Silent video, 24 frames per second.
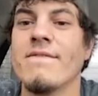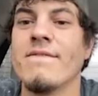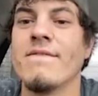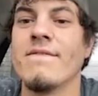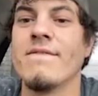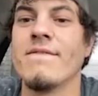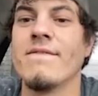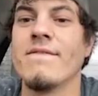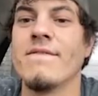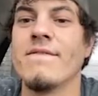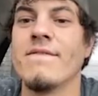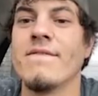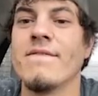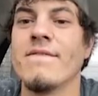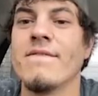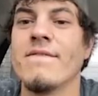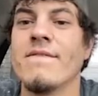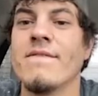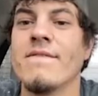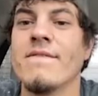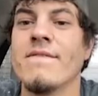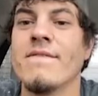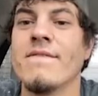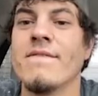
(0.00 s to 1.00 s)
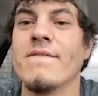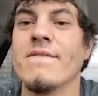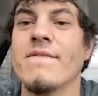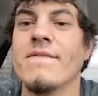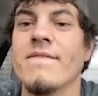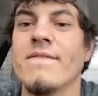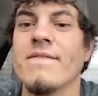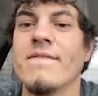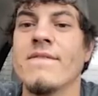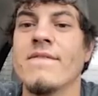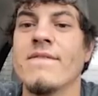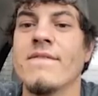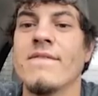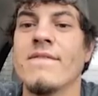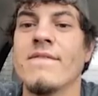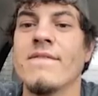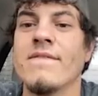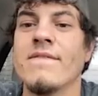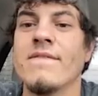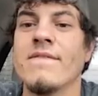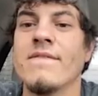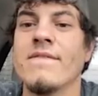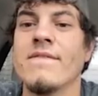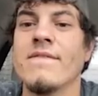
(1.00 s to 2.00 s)

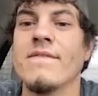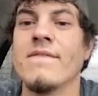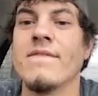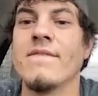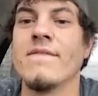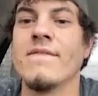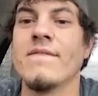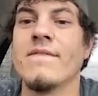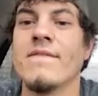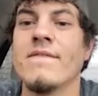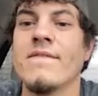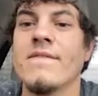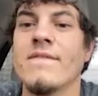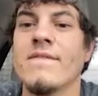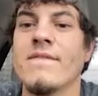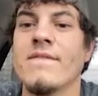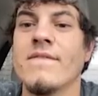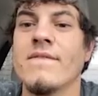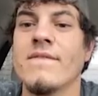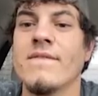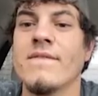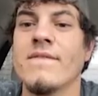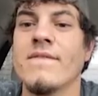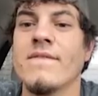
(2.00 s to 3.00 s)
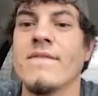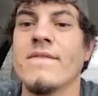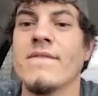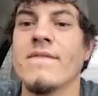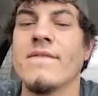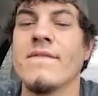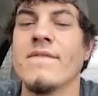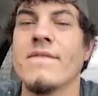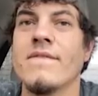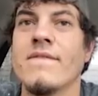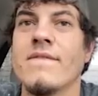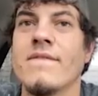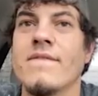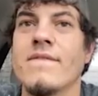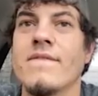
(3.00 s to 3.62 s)
The person shown says nothing.